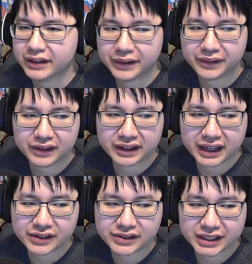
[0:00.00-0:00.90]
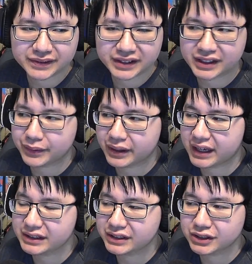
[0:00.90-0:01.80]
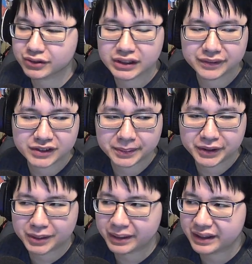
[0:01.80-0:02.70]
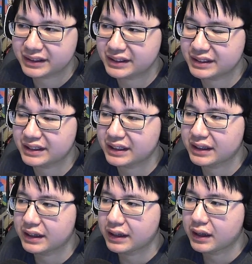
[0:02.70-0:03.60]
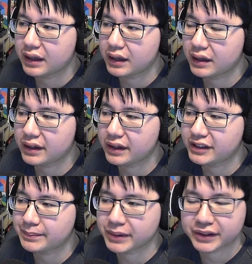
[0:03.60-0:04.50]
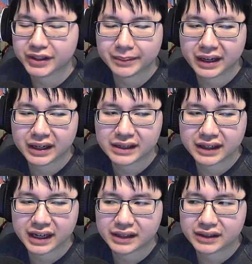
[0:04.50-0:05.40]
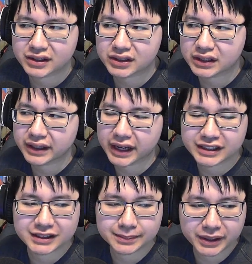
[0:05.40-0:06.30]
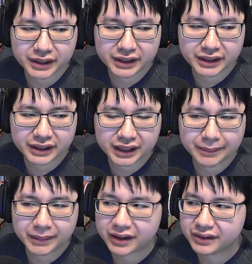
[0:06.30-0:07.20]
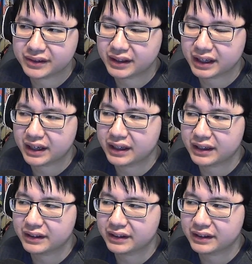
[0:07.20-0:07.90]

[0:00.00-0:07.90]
we look at Elzam's here, he has 3 different spirit commands. Each spirit command has a certain SP amount and